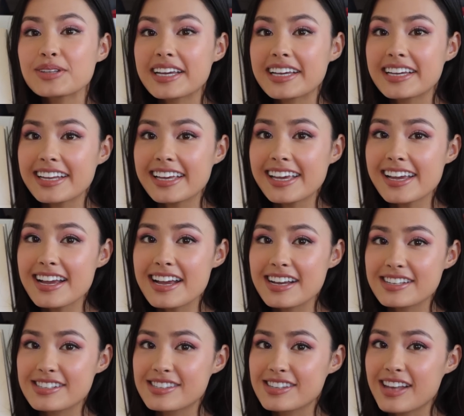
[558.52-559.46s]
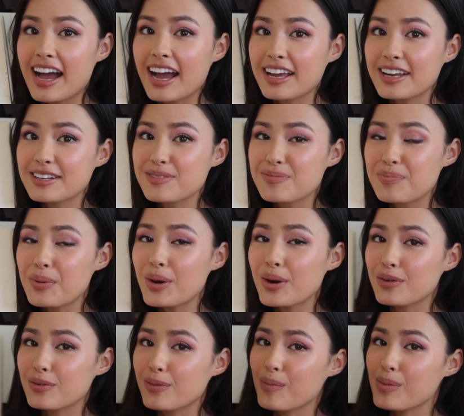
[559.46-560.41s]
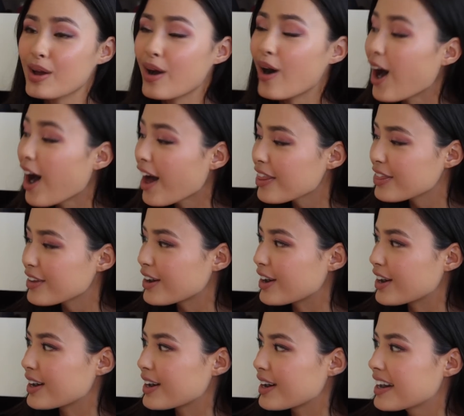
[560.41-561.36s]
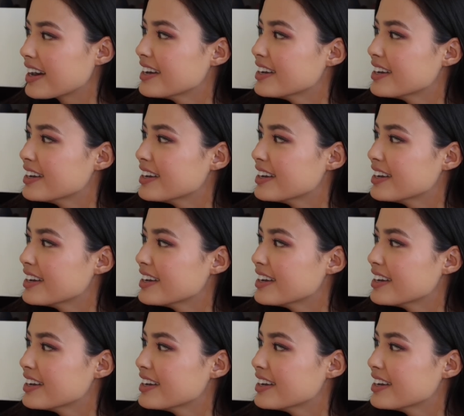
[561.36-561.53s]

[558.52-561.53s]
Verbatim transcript: like an ink signed book from the author.